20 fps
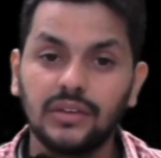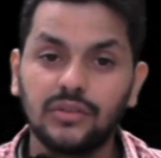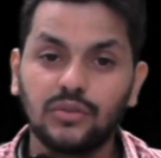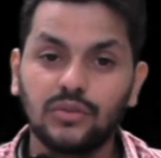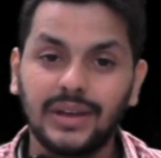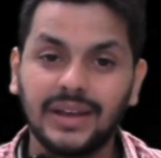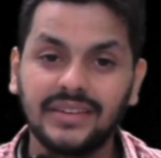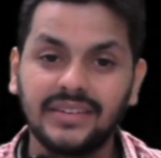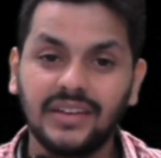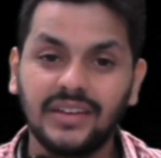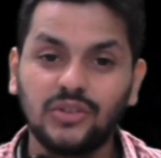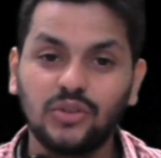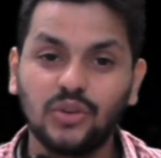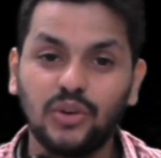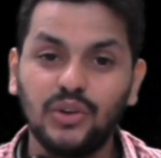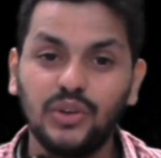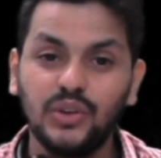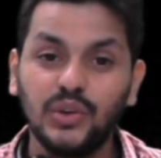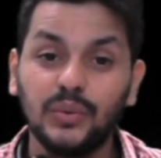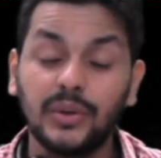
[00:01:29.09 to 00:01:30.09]
so as I
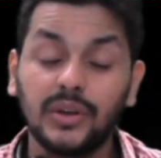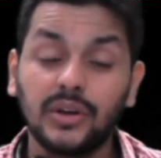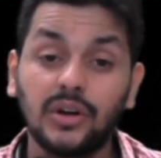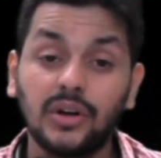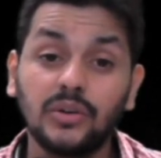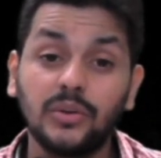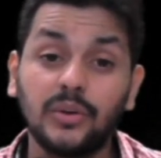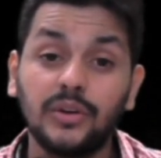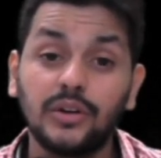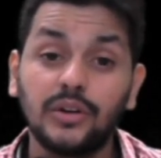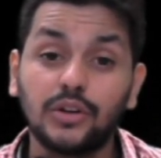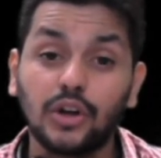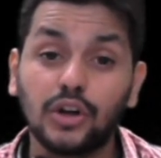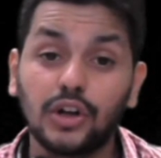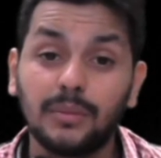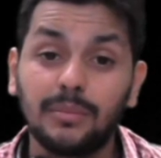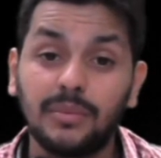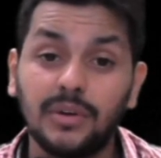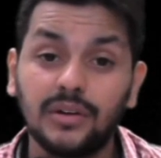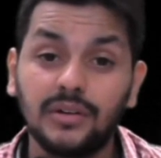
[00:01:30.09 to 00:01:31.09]
told you, we're not going to
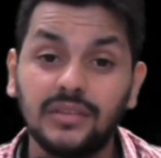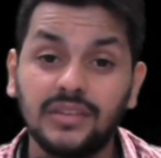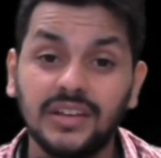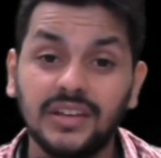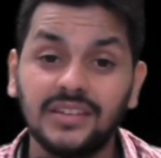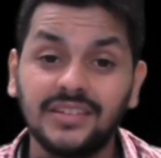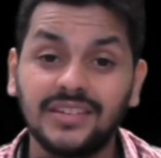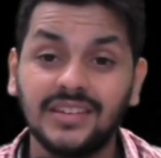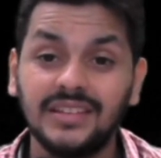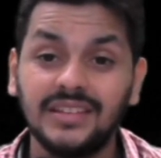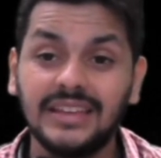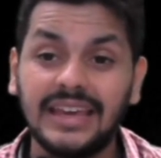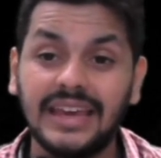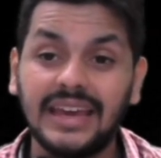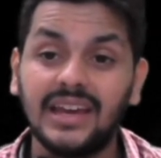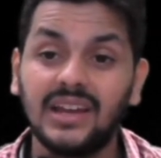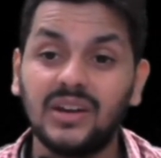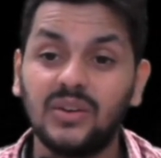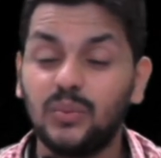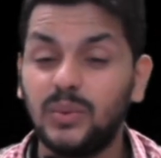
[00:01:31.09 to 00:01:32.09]
talk about things in the
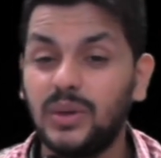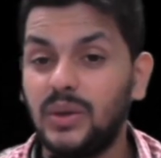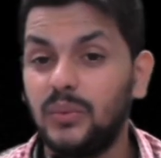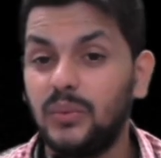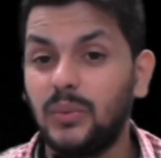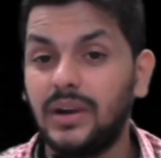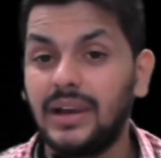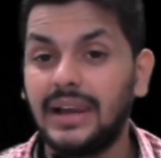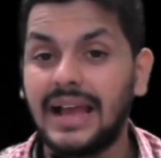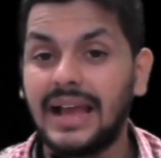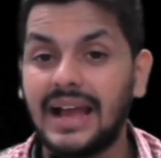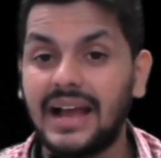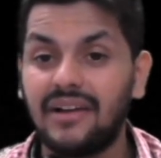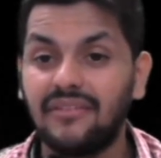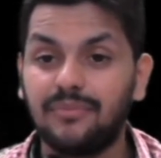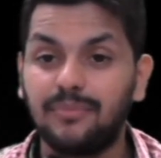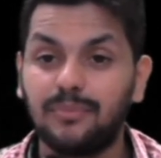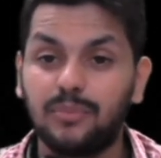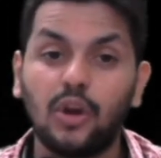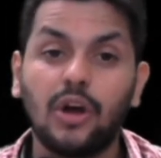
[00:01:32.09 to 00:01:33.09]
air. We will
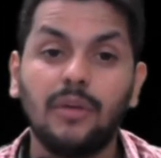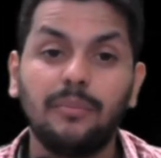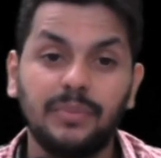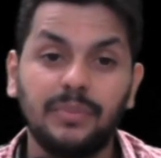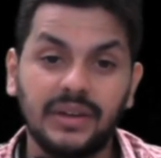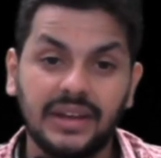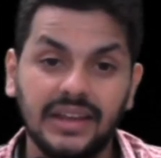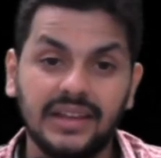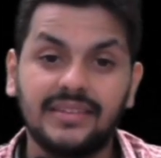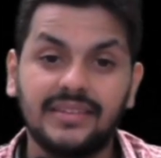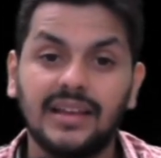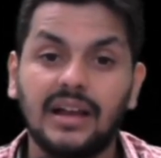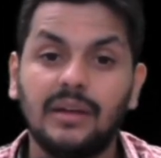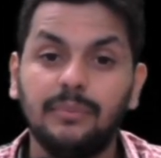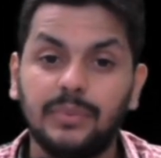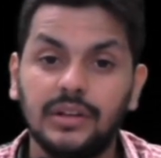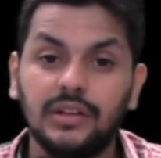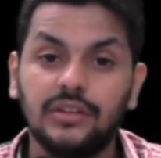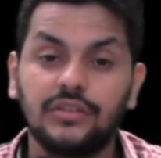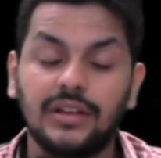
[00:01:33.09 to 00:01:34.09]
have proper
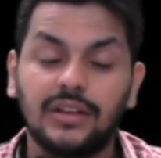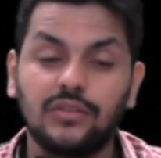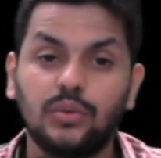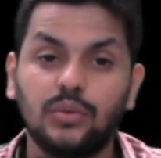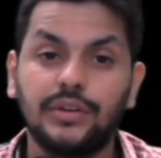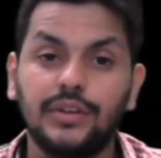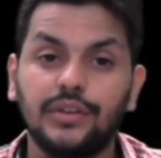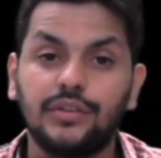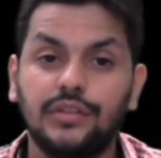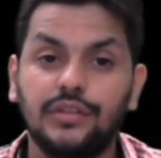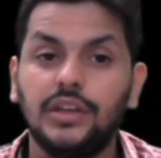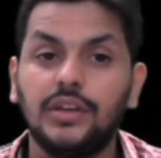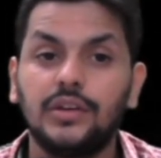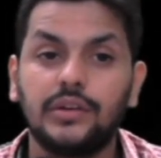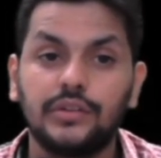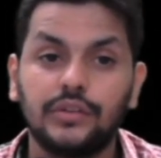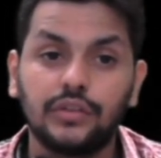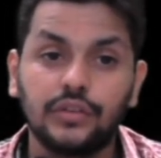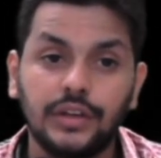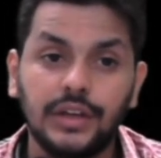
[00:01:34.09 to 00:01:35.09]
examples. That's what you're seeing
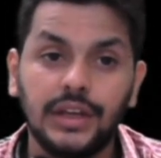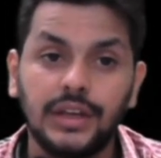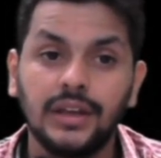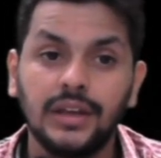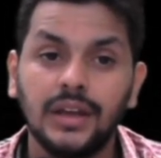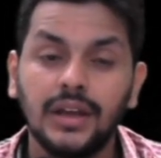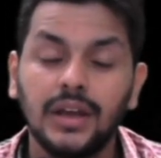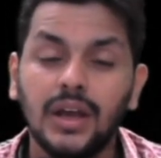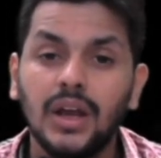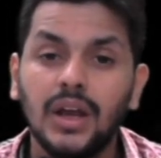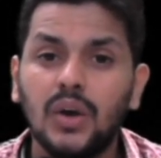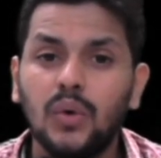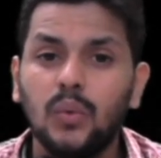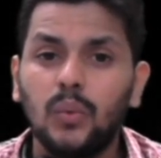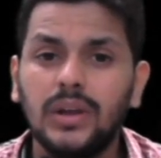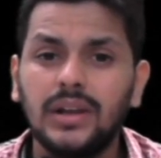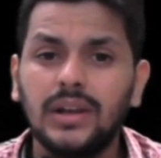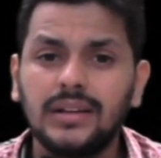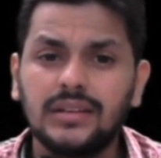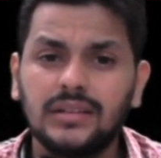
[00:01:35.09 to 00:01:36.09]
on screen.
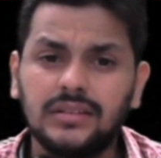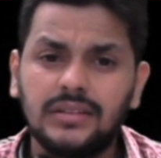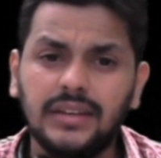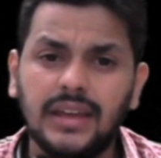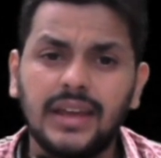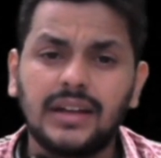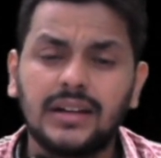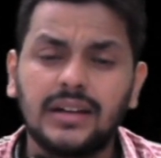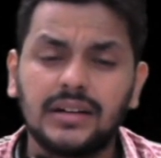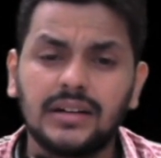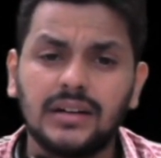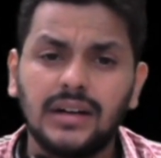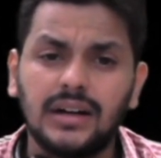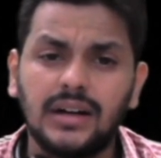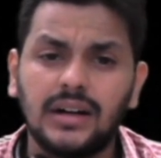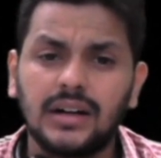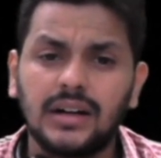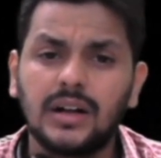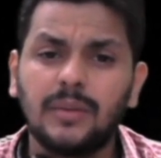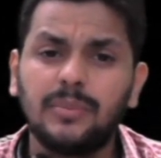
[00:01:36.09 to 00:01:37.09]
We'll take
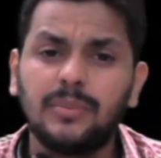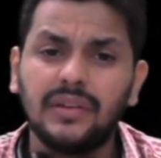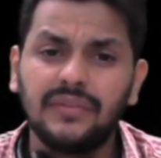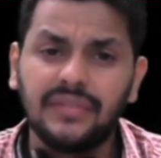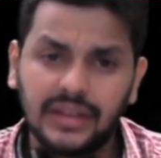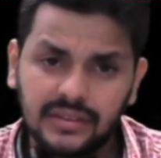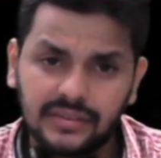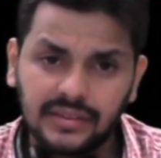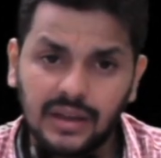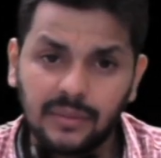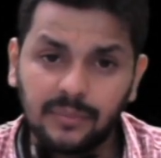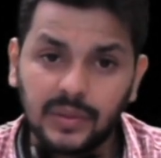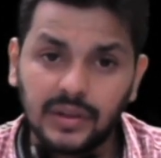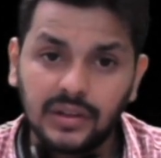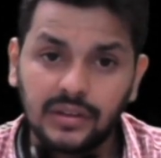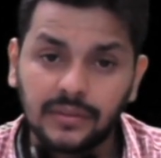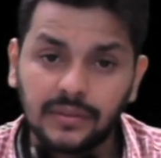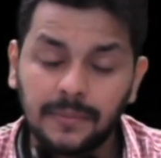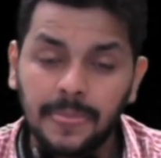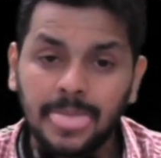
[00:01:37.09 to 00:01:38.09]
a couple of
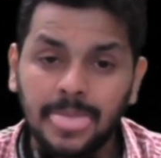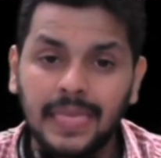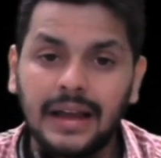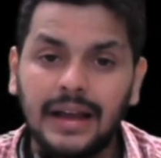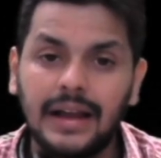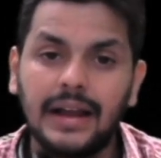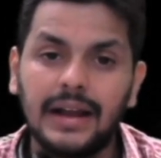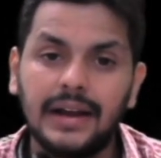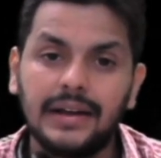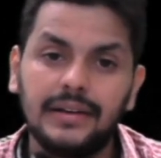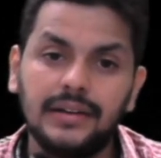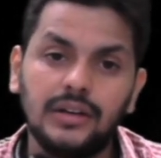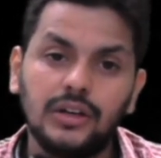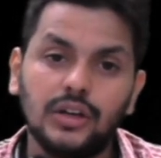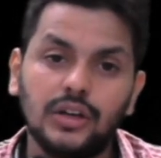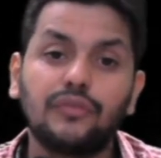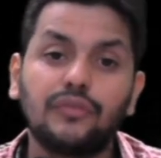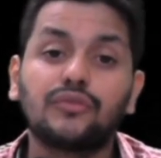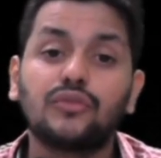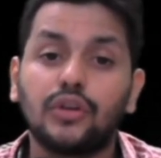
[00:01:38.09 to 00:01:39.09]
examples, and
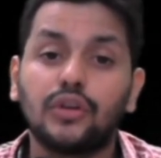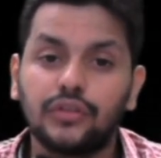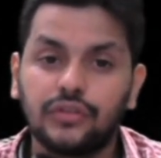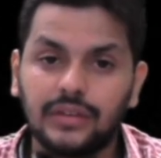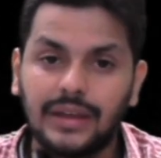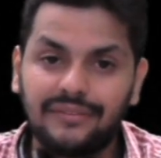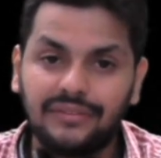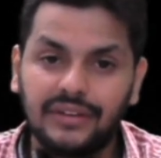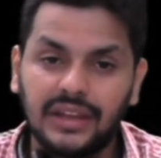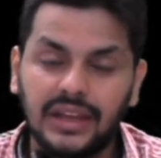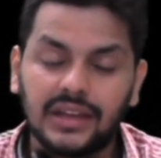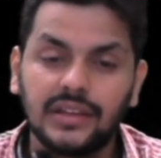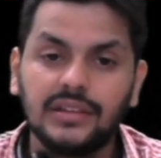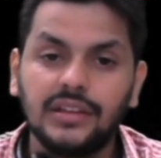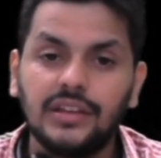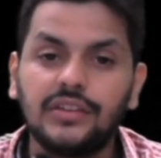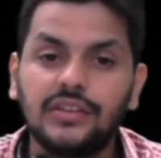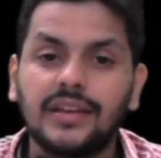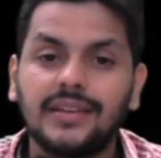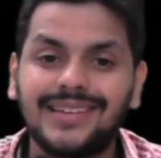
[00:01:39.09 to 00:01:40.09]
of course, I've taken
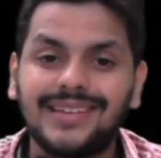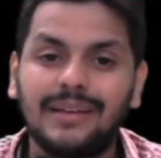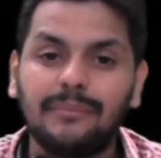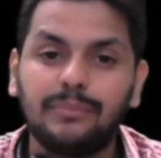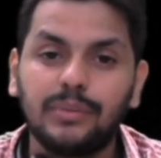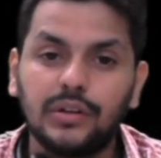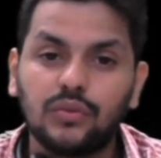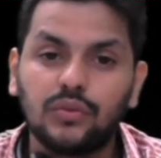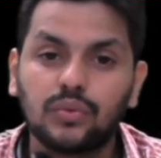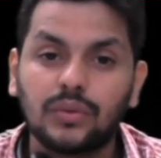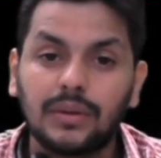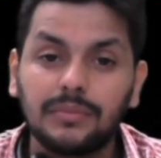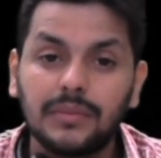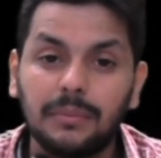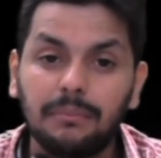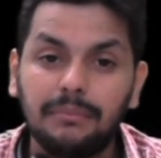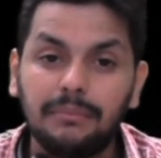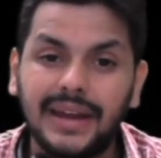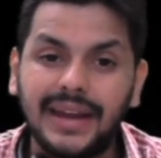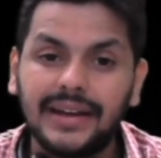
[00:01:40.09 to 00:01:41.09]
these examples from
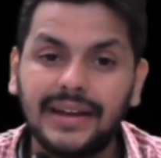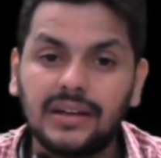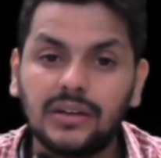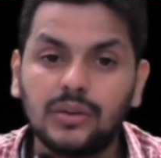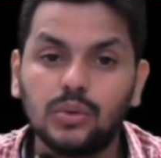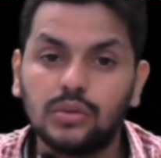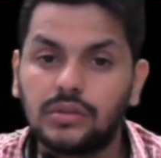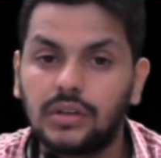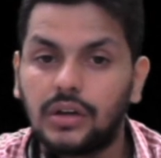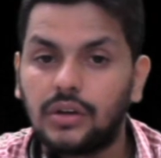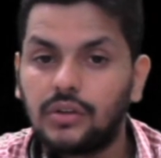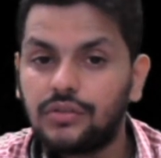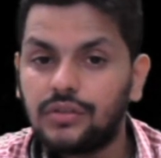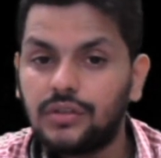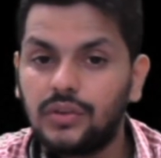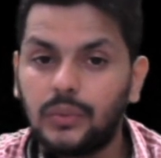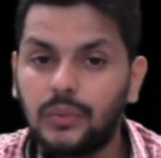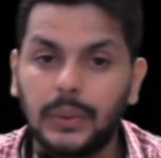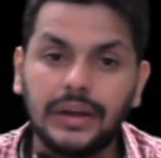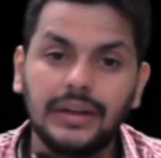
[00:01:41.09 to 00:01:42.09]
the May
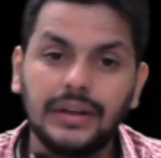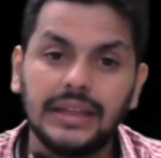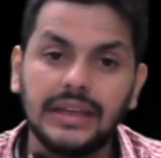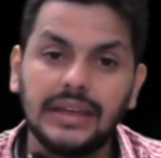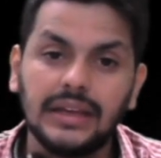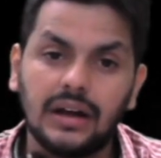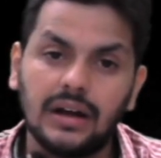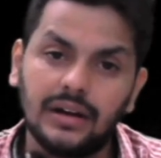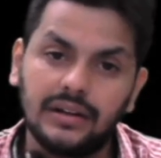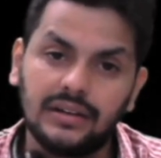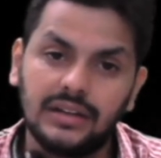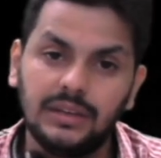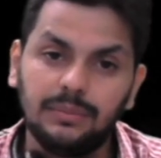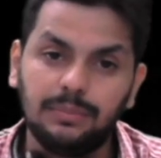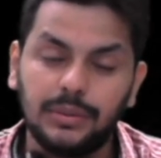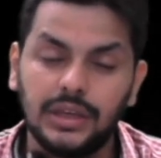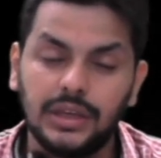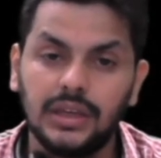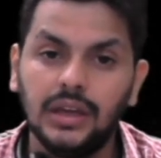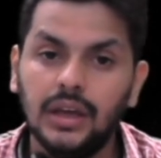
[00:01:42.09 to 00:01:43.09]
2020
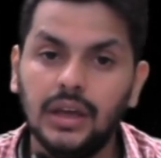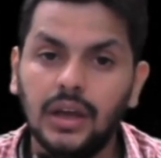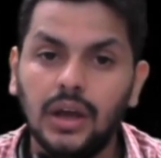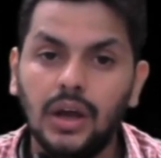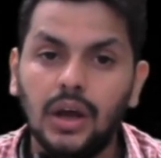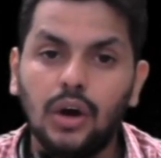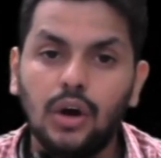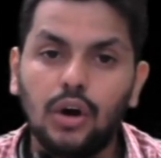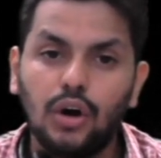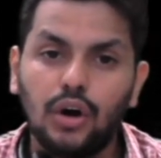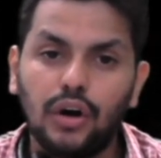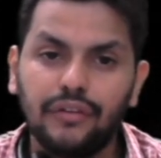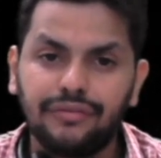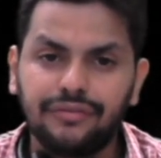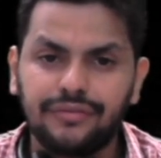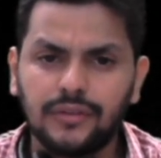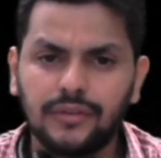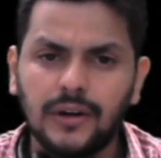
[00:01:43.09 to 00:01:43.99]
RTP of